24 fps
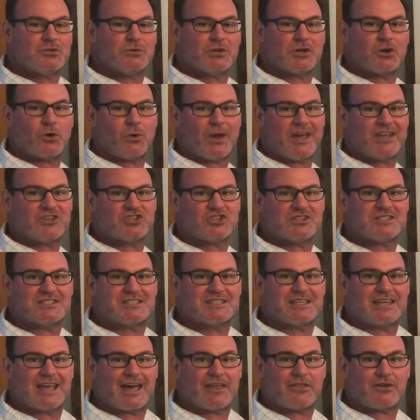equations
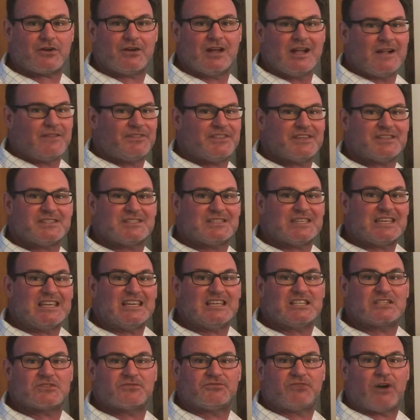together, the
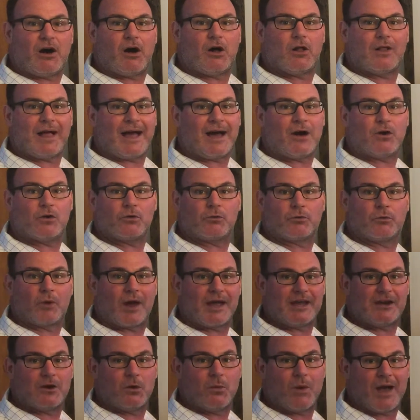z's fall out
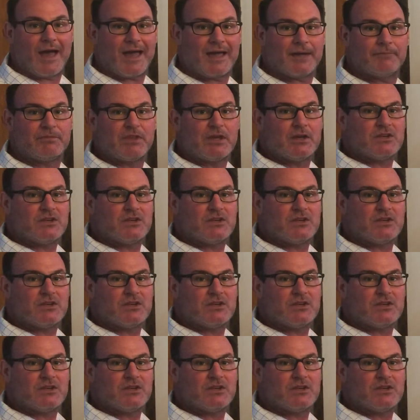right away.